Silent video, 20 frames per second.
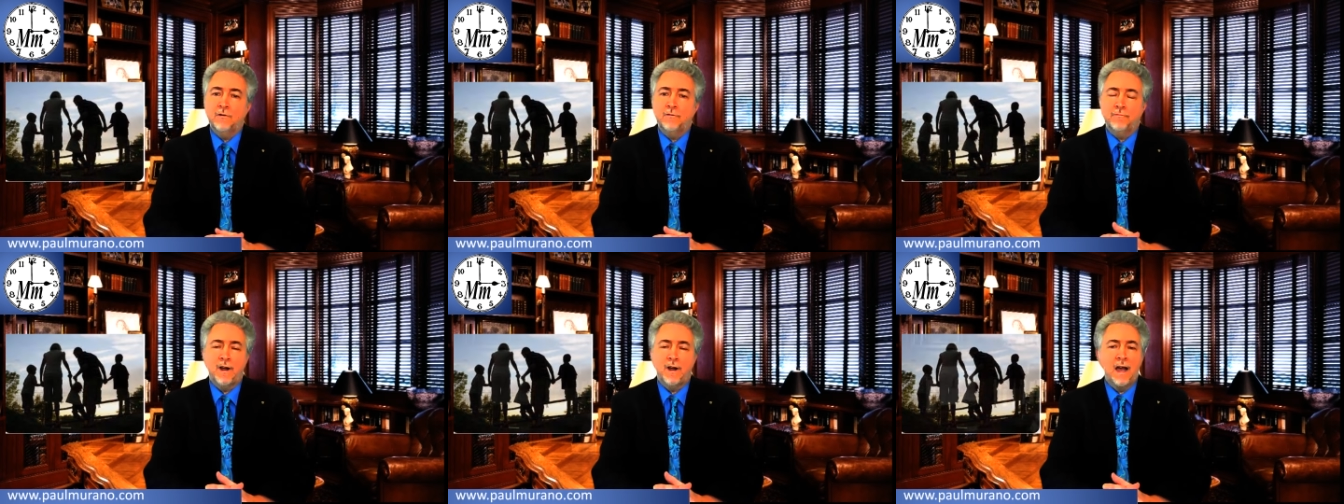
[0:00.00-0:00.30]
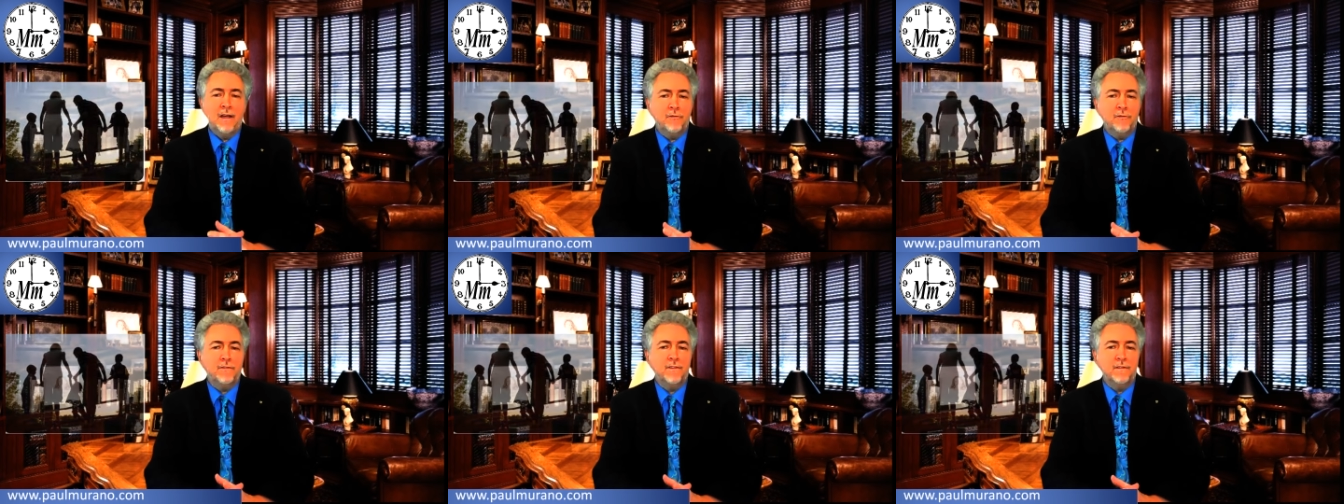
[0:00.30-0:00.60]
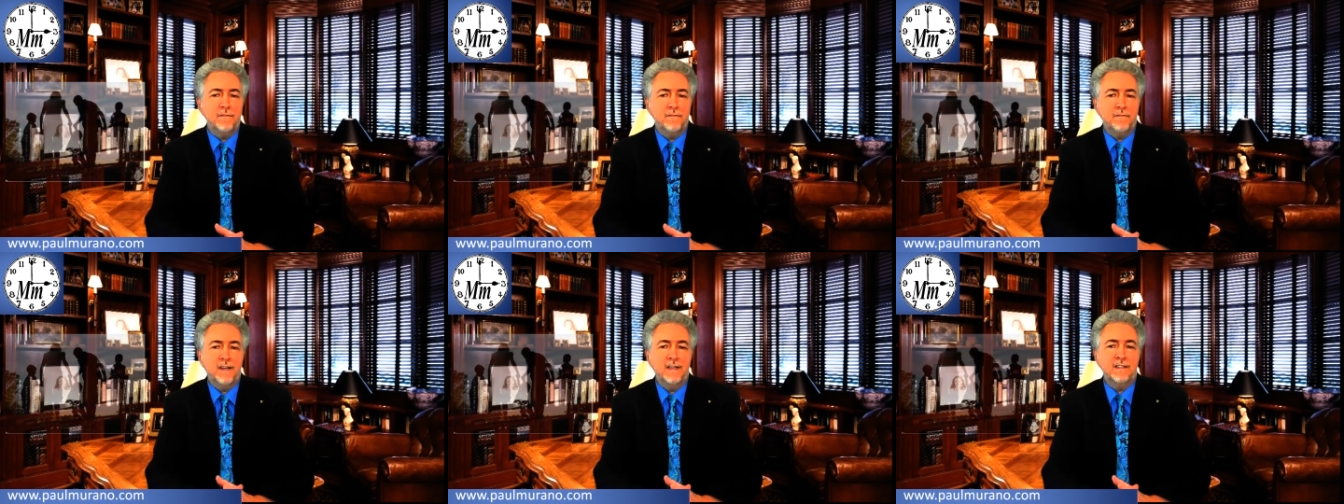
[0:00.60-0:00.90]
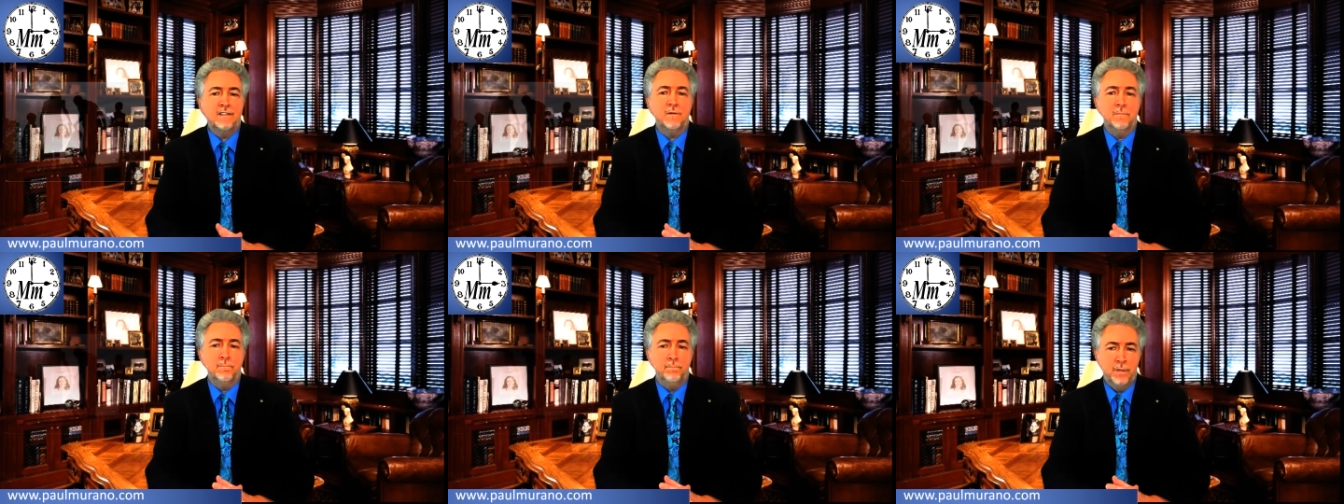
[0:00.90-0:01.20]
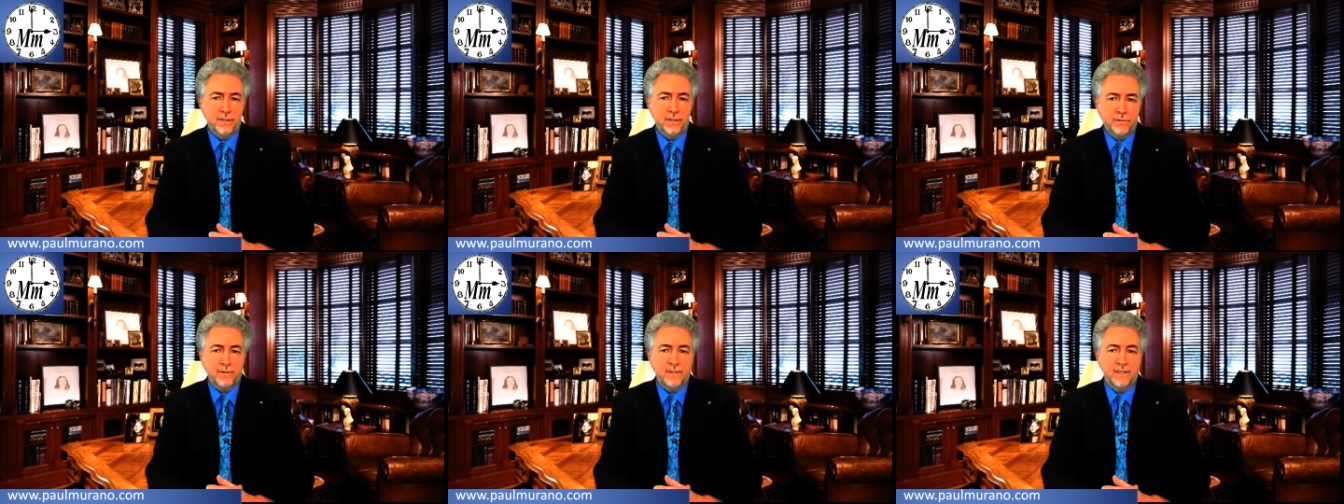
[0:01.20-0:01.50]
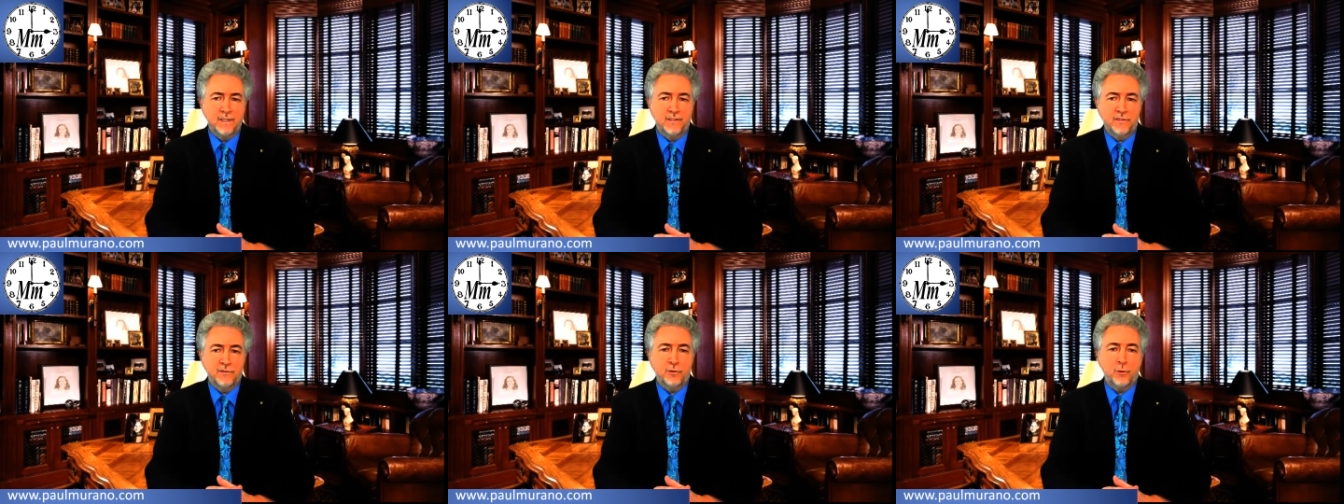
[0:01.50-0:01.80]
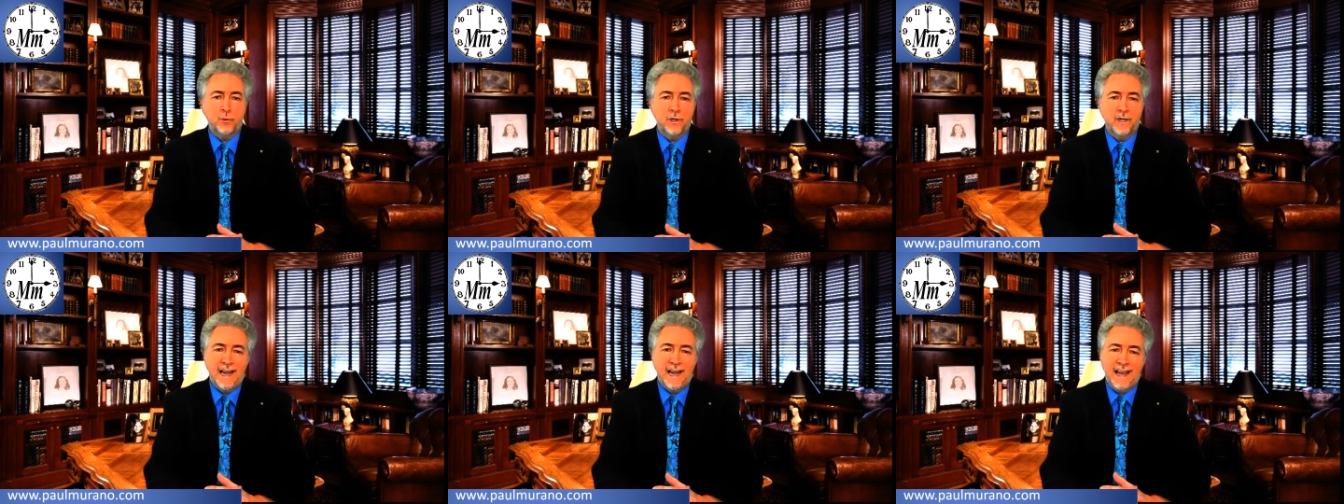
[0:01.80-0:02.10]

Rather than vent bitterness toward